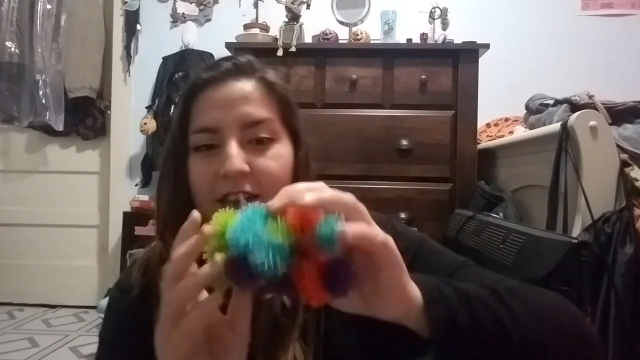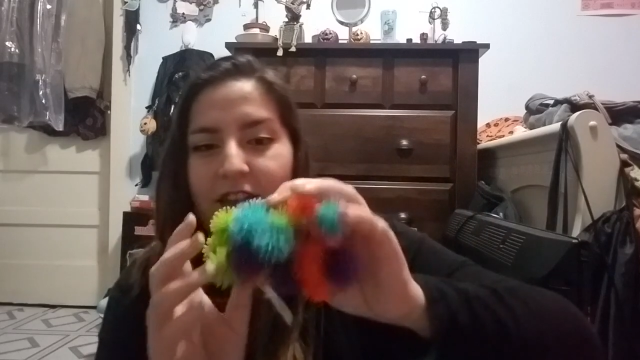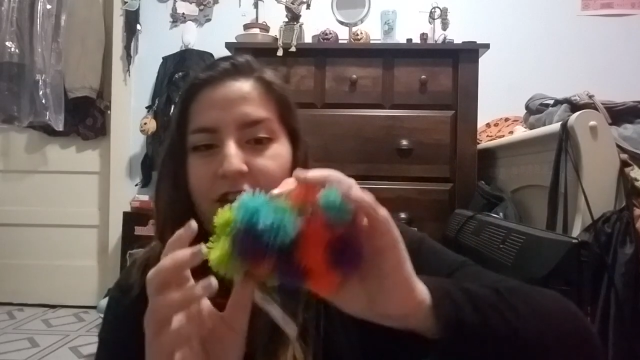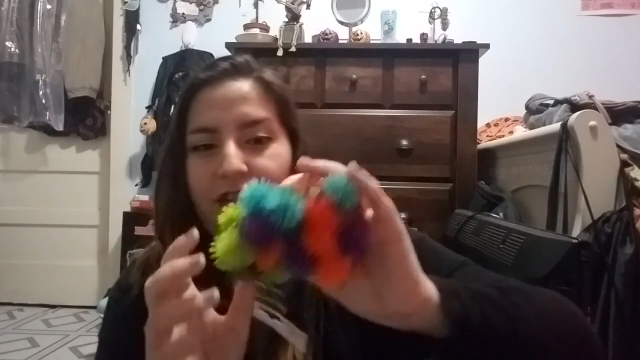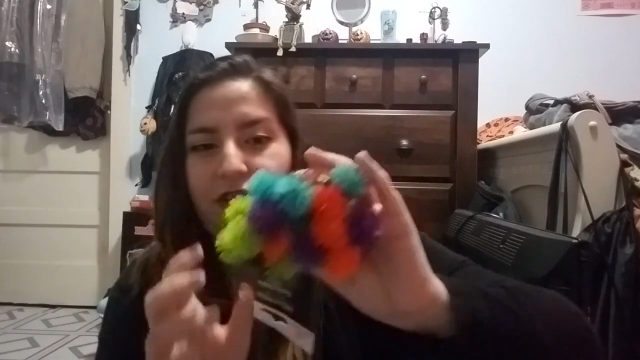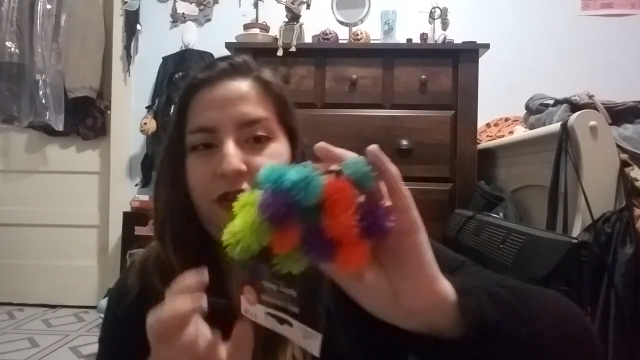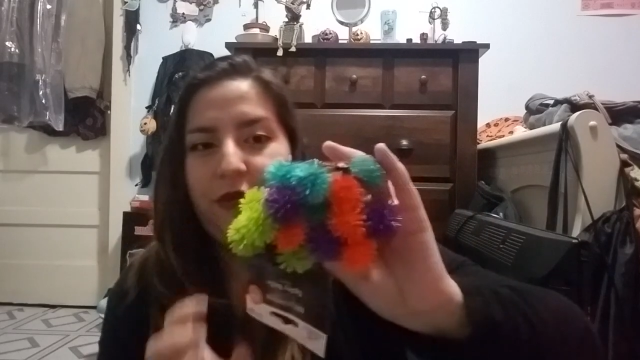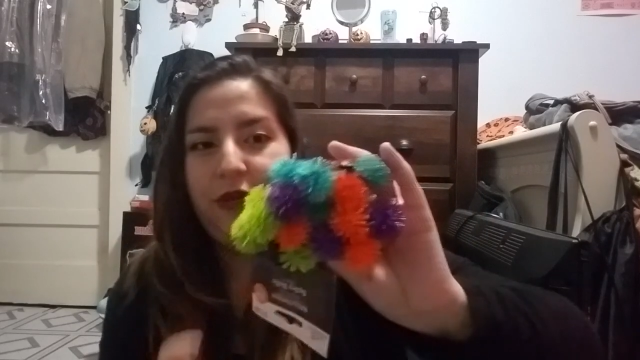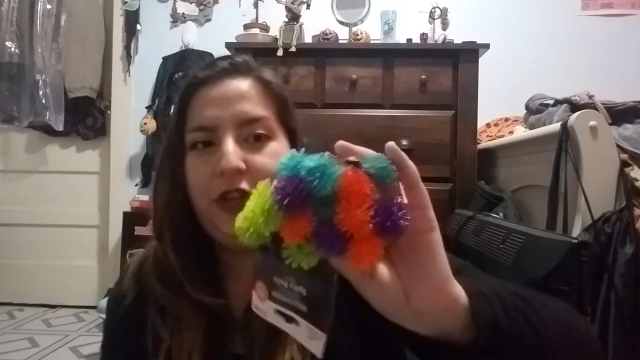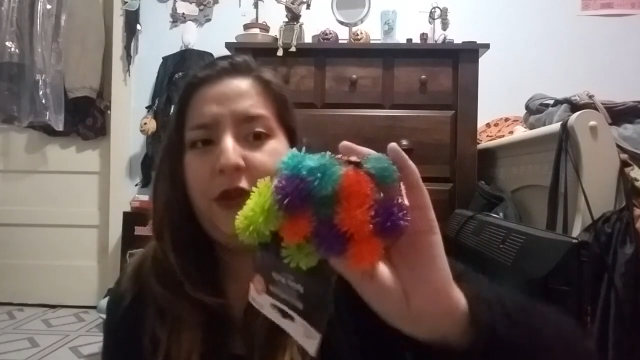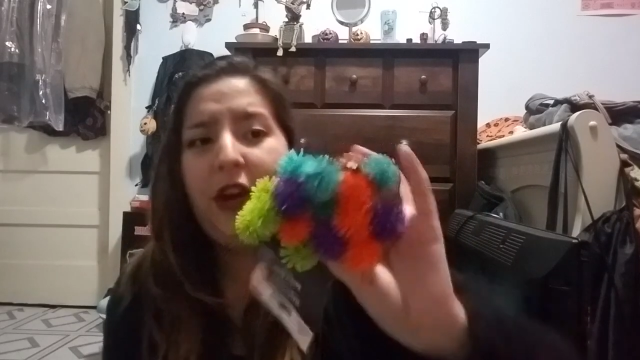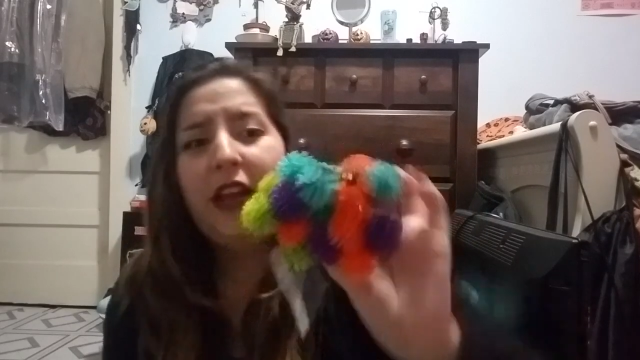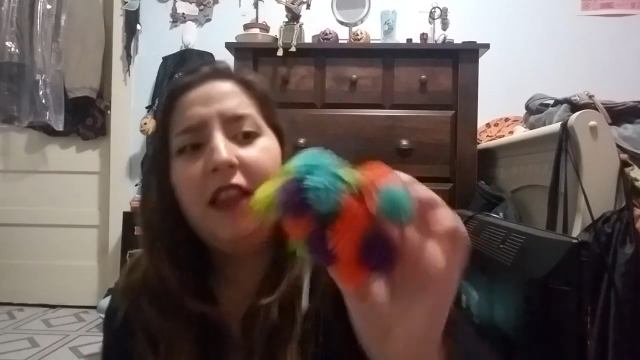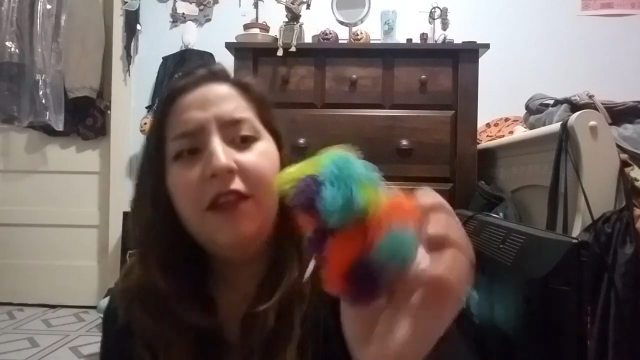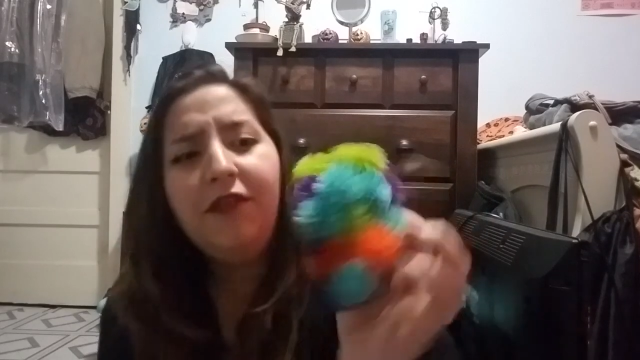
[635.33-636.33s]
They're so cute.
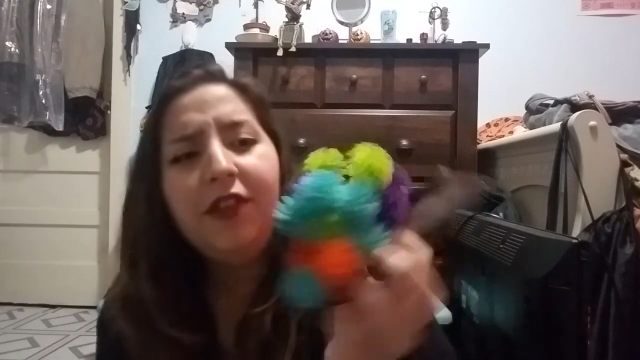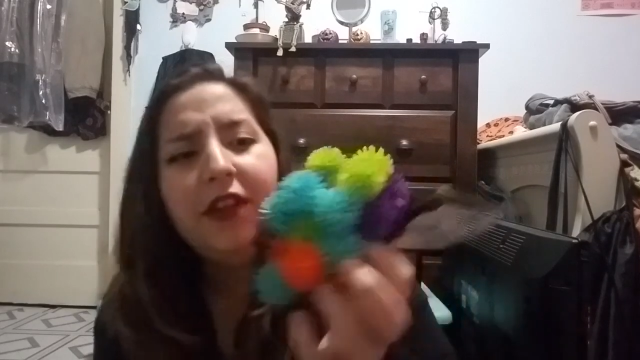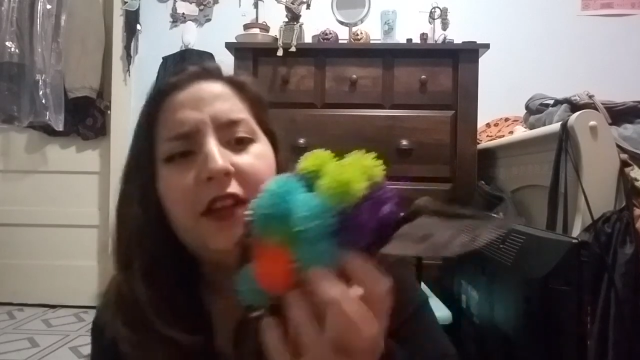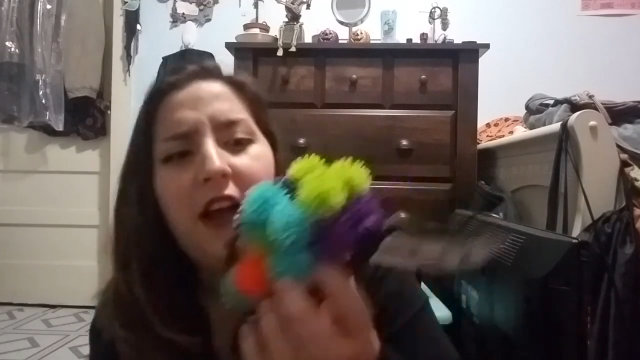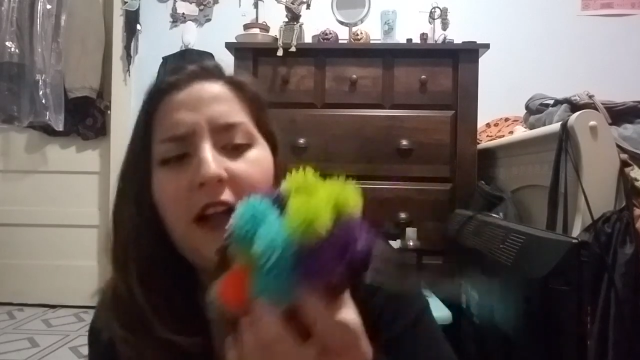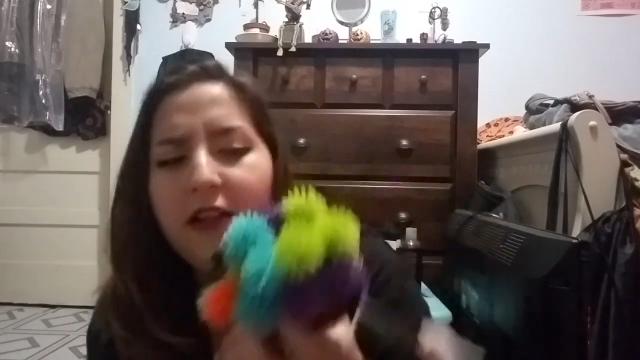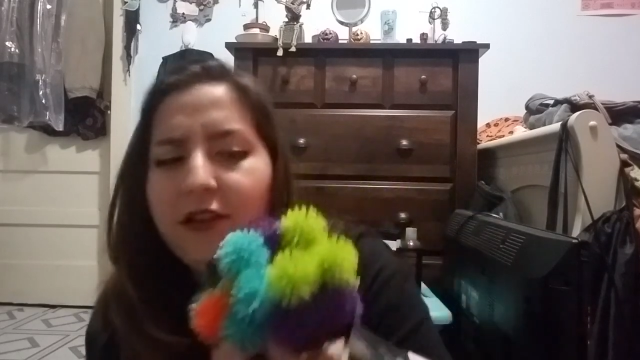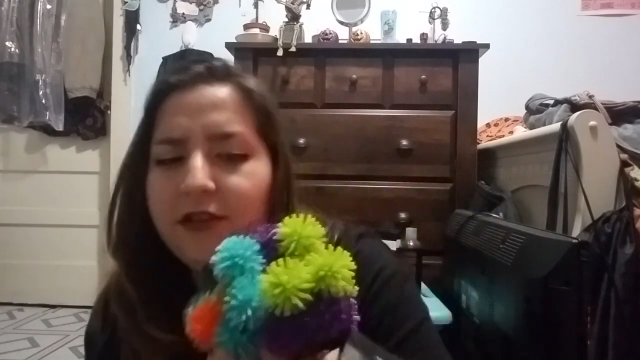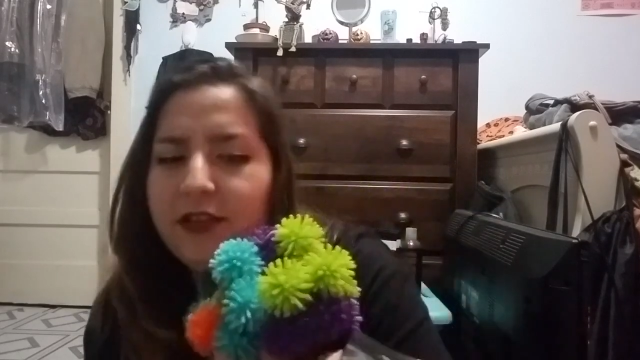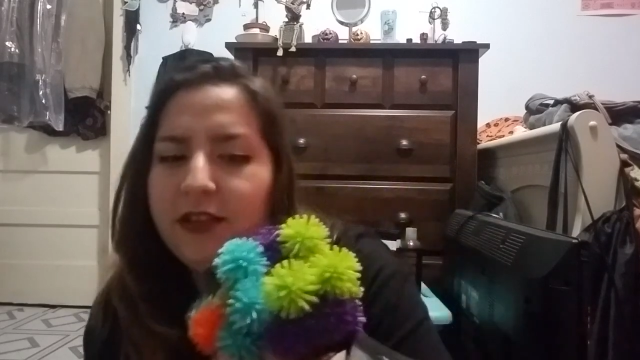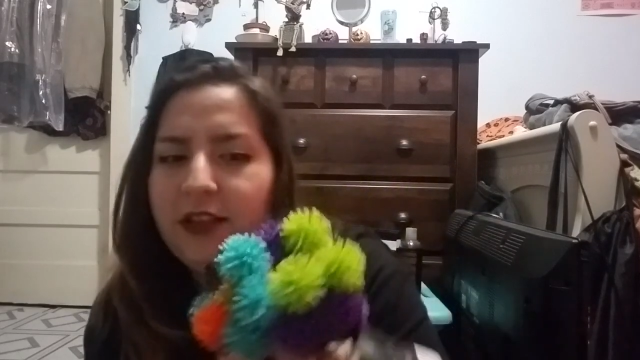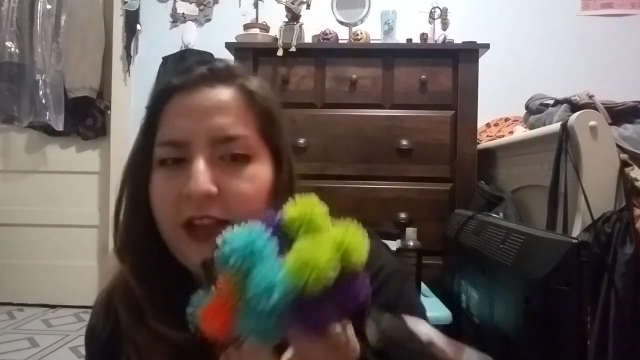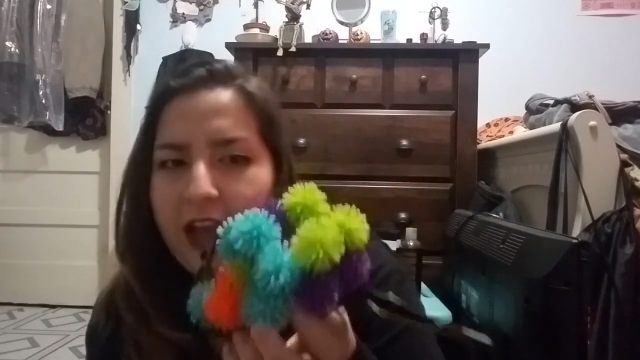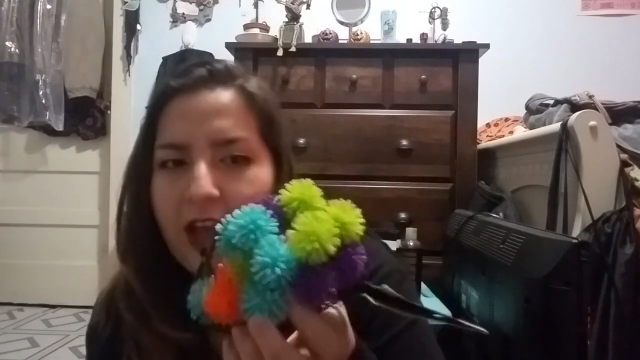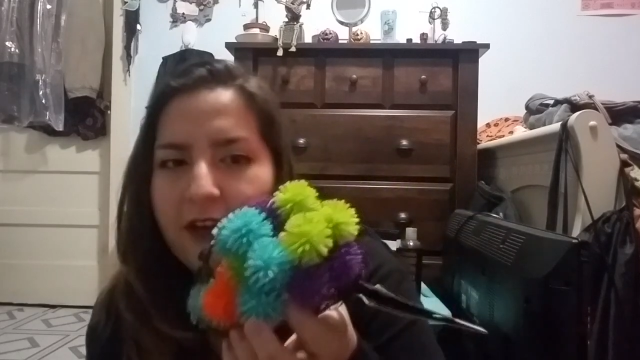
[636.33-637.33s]
I love the colors that
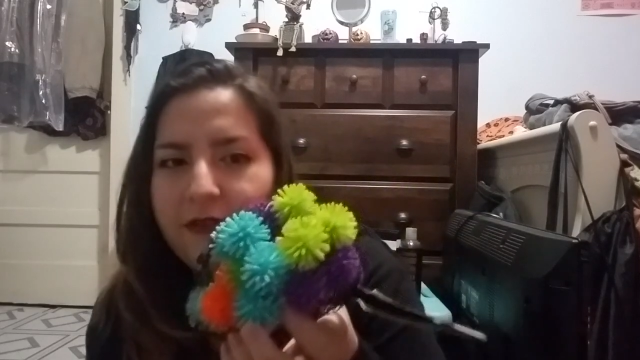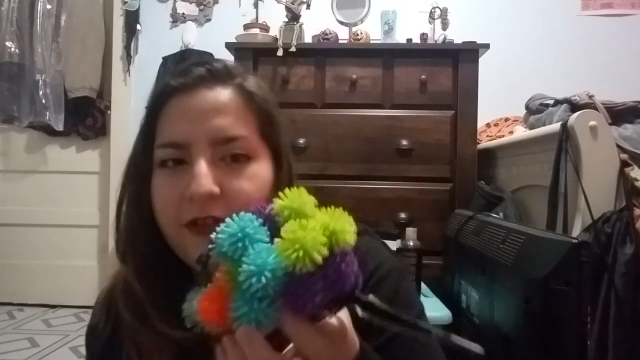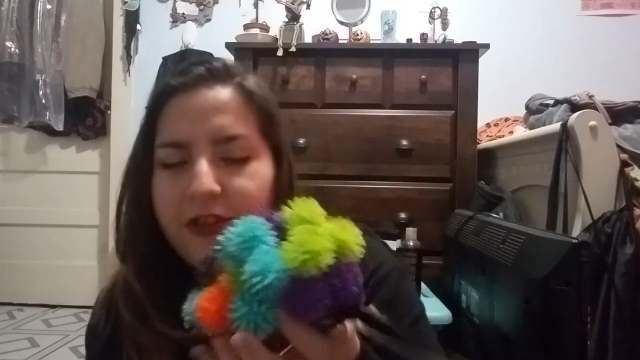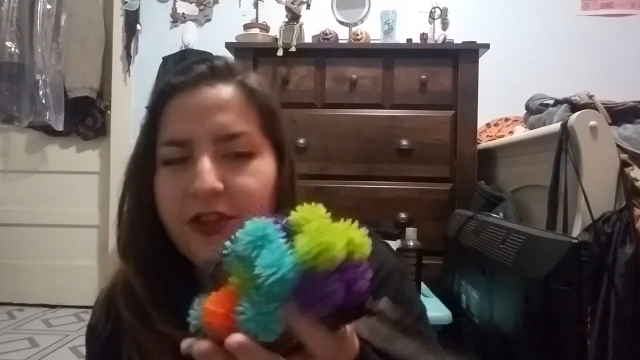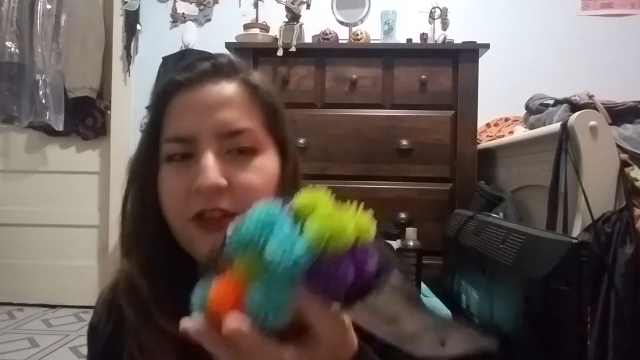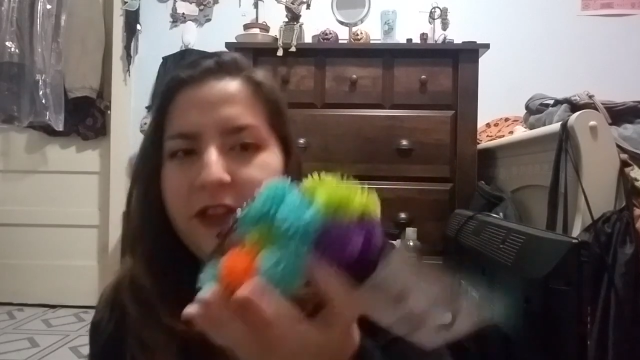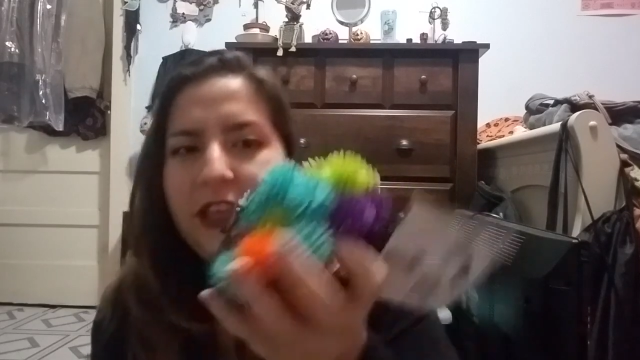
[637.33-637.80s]
they have this year.